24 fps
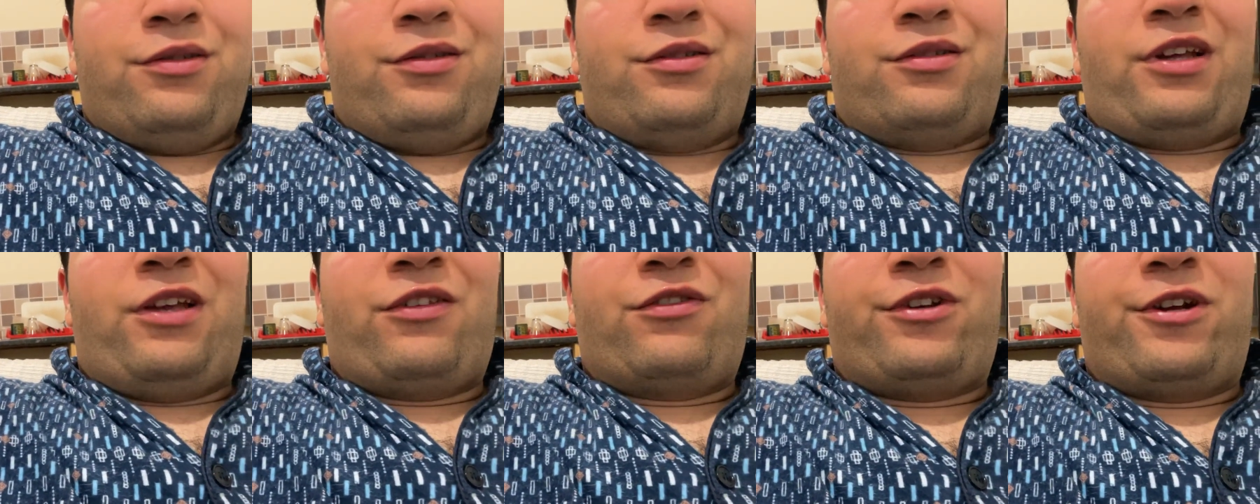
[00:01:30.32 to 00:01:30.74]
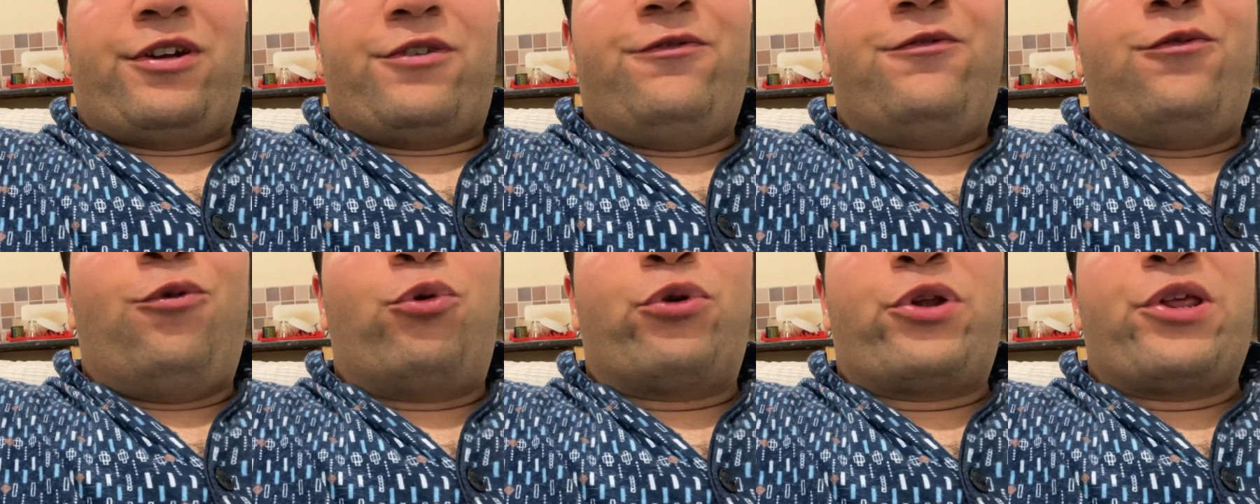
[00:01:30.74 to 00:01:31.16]
And that's like
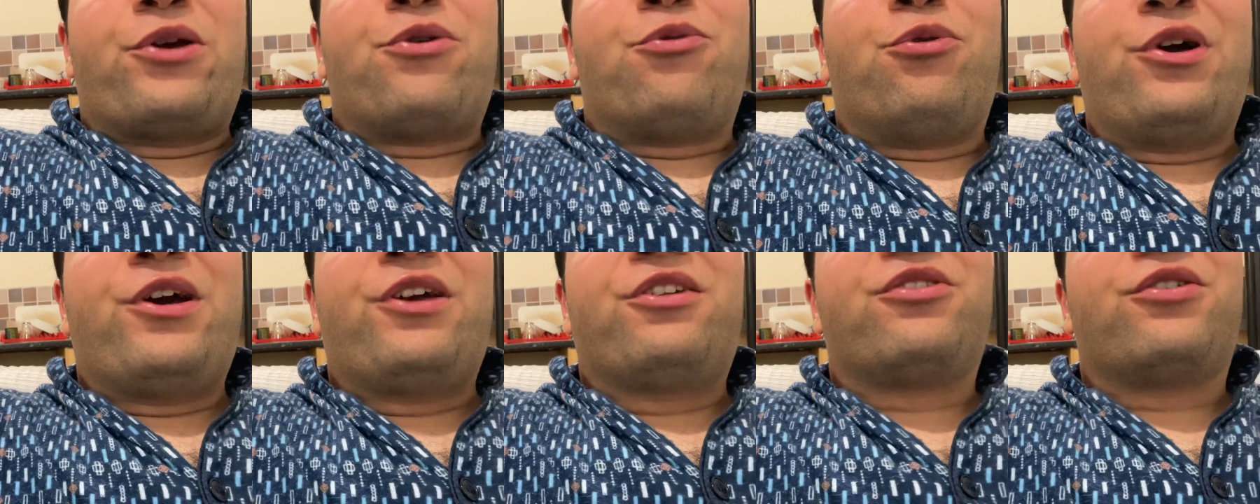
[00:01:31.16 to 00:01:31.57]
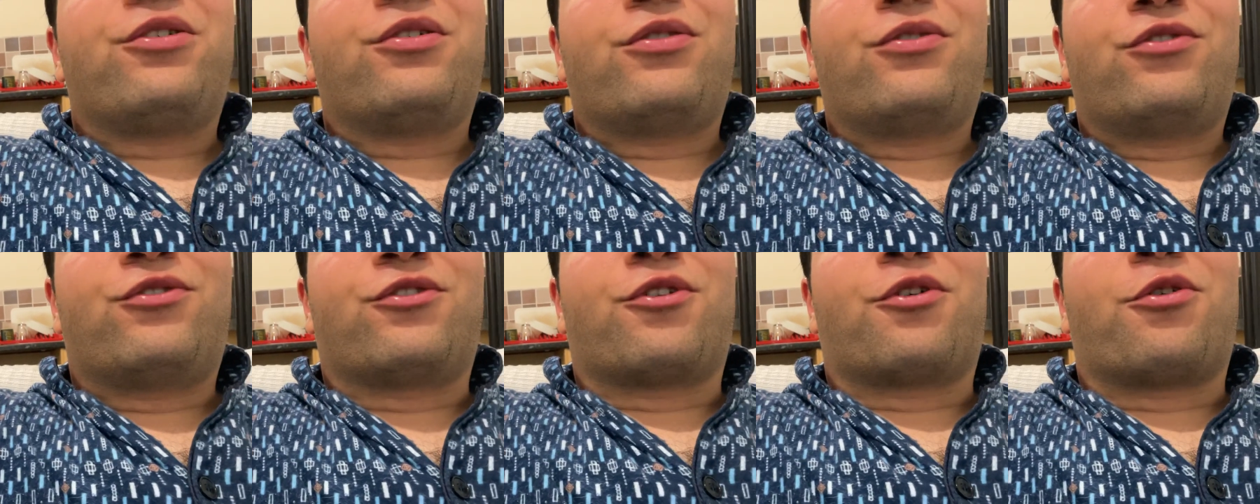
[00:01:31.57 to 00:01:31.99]
40 quid,
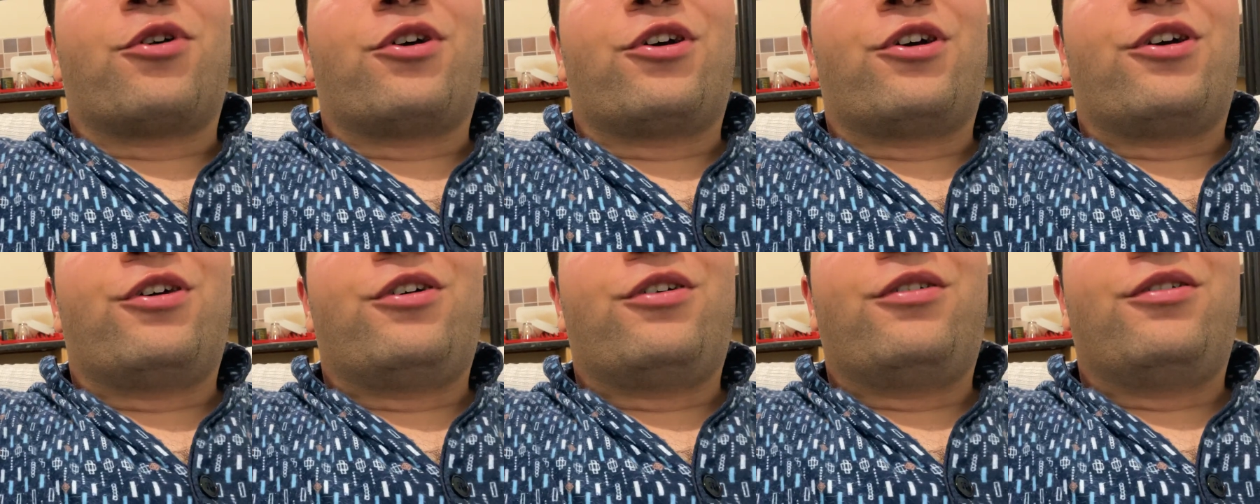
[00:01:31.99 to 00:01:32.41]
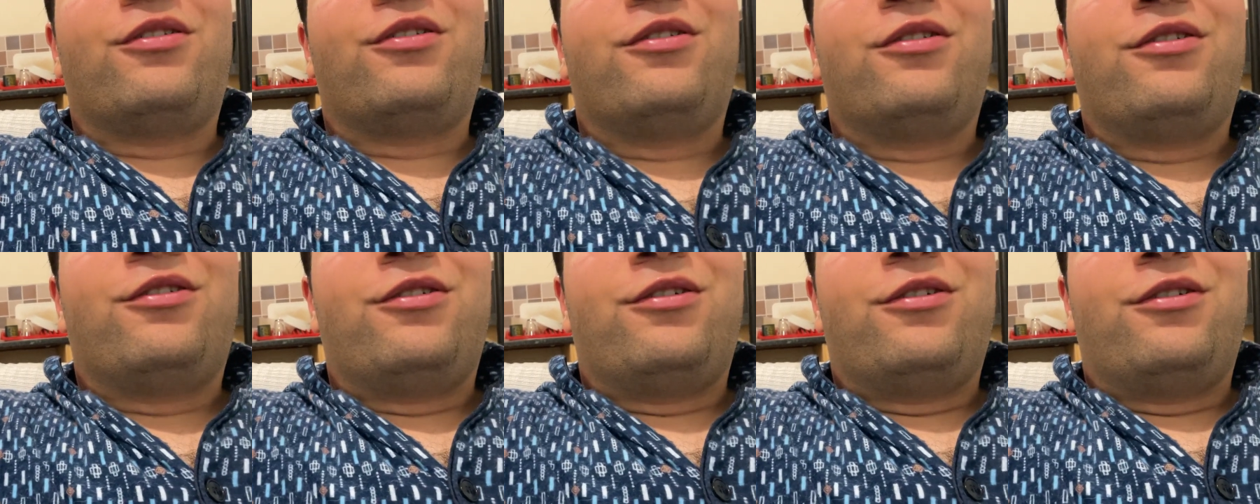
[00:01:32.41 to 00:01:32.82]
so, uh,
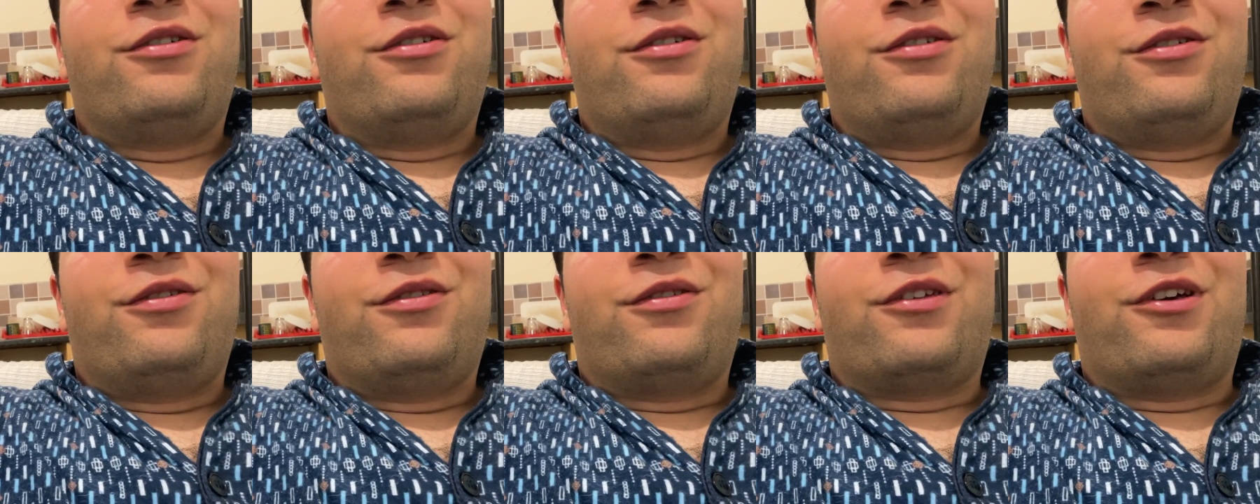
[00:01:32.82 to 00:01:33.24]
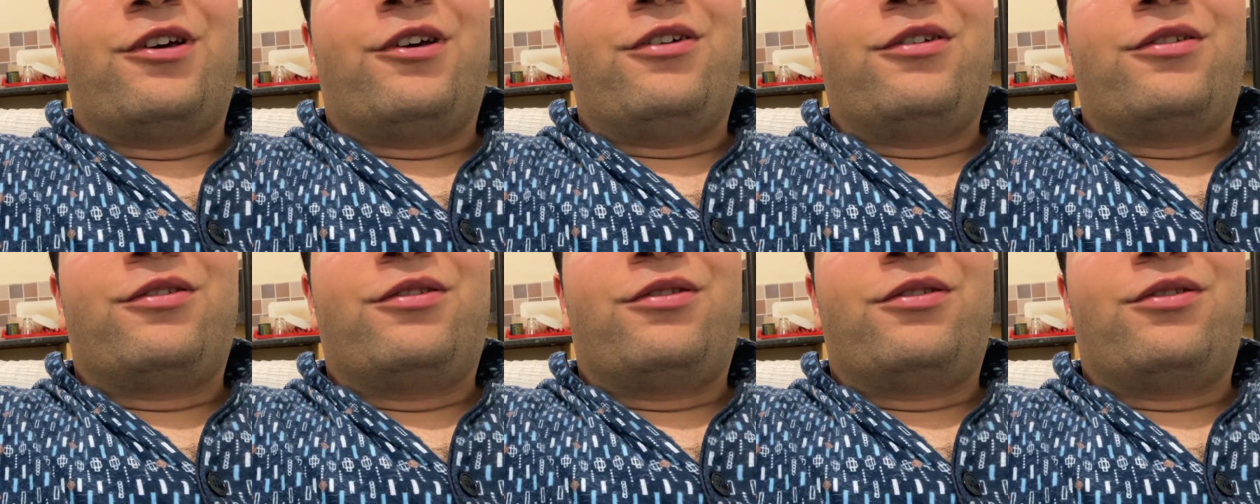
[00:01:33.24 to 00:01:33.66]
yeah,
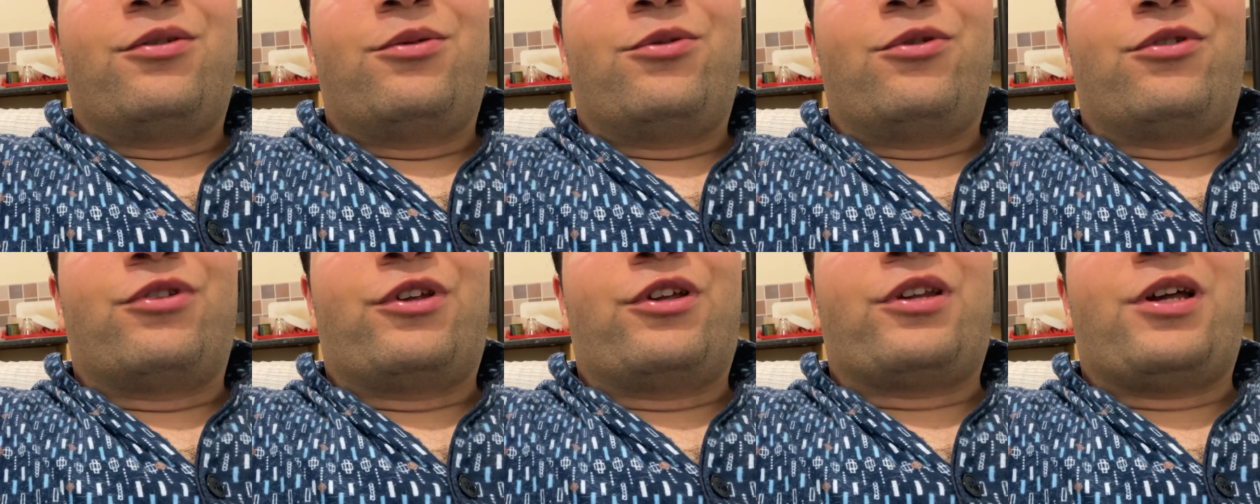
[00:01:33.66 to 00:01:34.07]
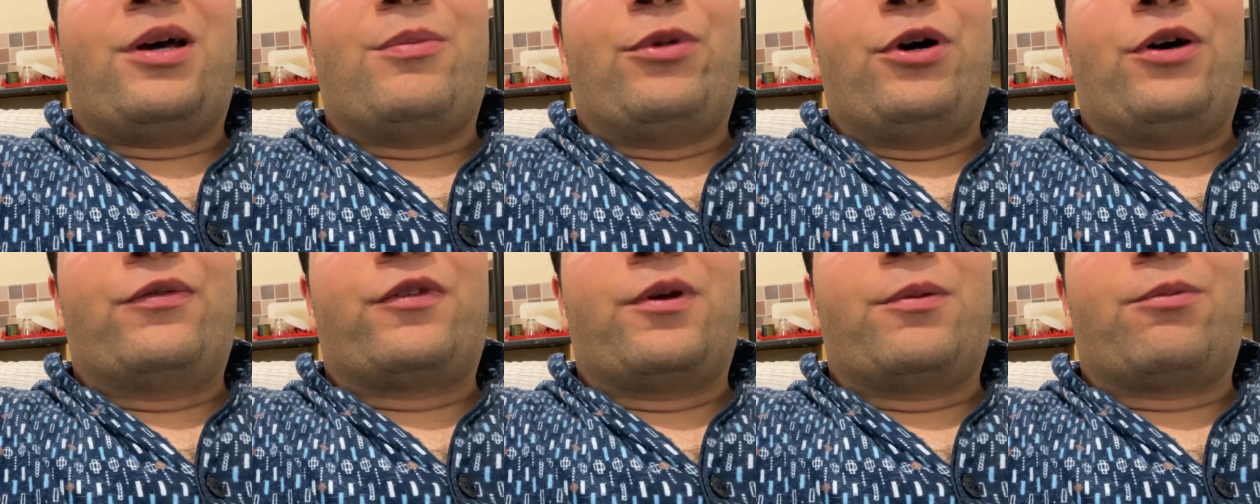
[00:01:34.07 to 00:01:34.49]
could make that
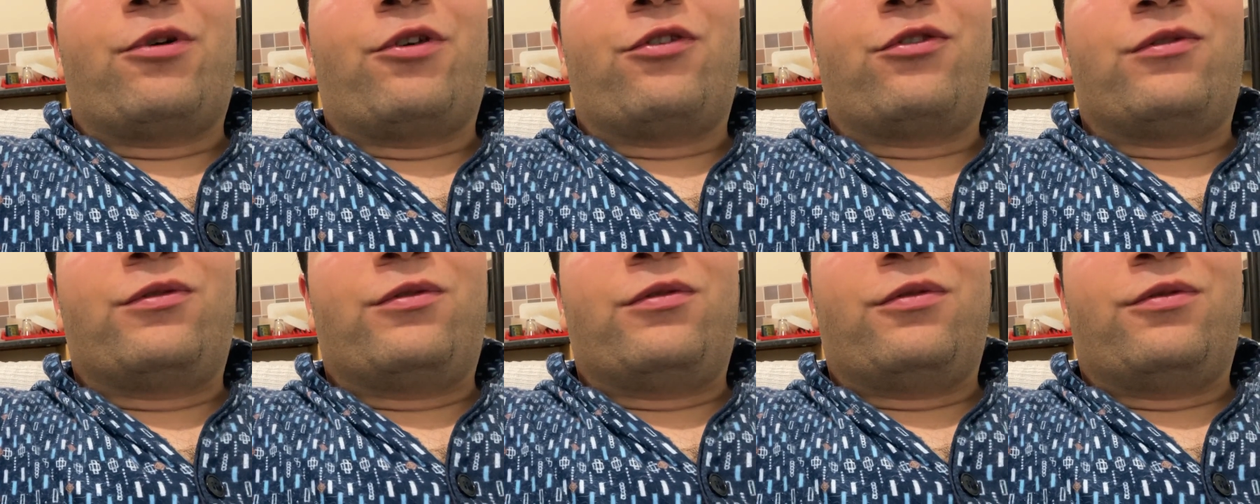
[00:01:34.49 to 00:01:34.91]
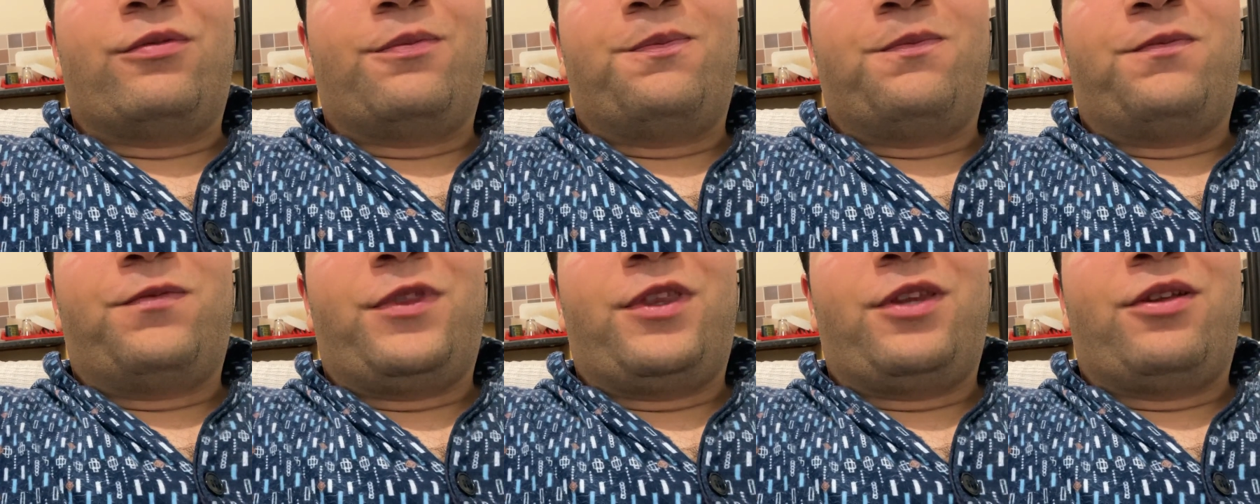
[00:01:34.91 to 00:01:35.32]
birthday present,
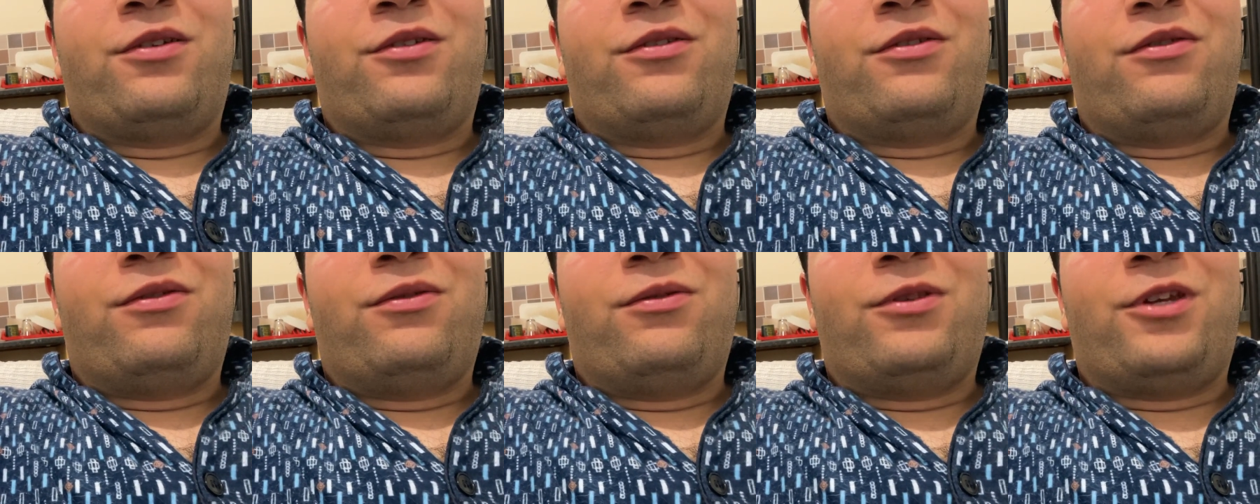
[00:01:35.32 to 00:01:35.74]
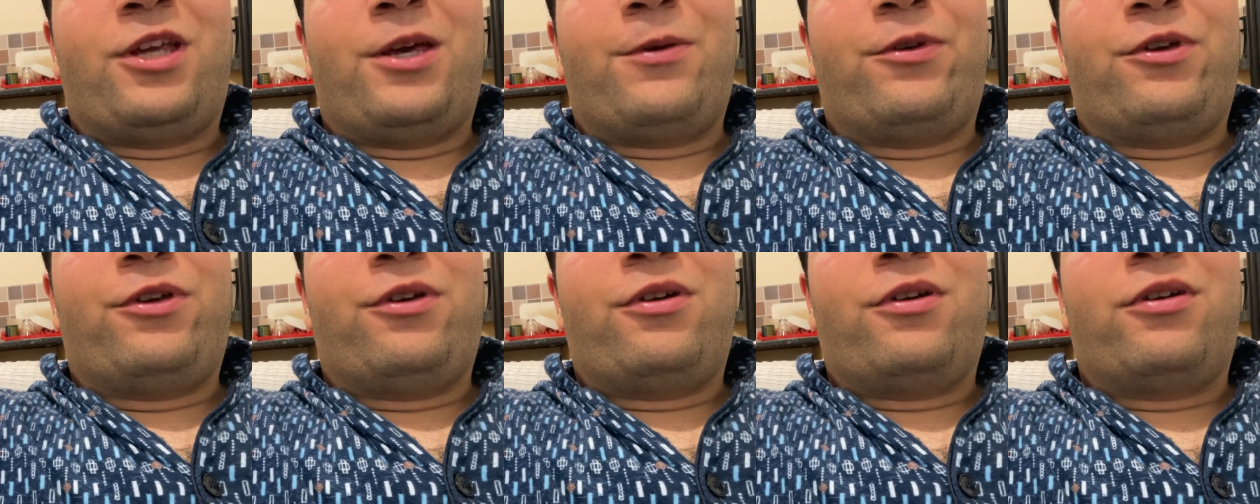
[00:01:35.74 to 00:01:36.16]

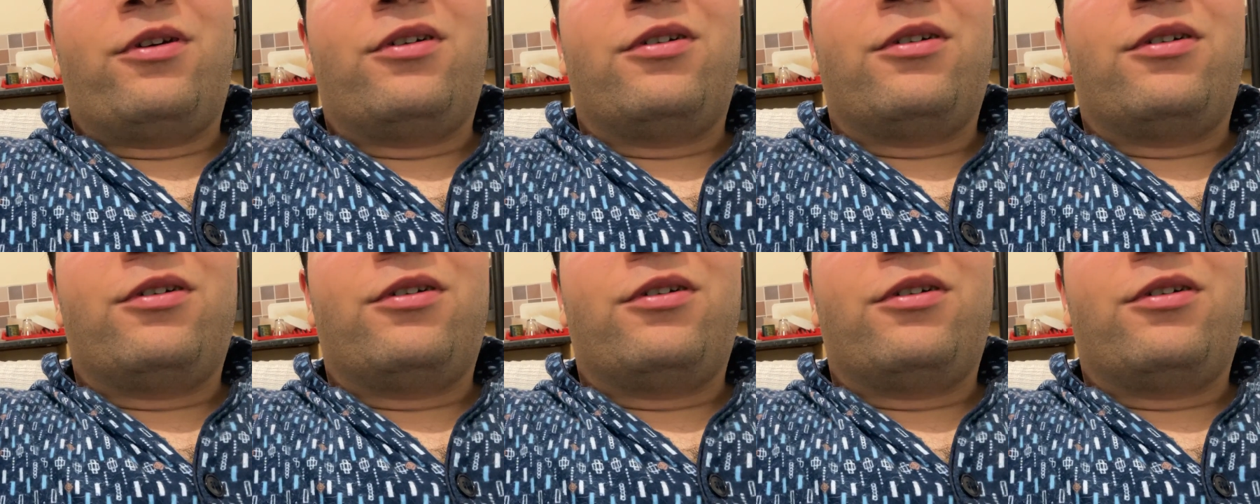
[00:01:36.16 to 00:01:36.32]
maybe.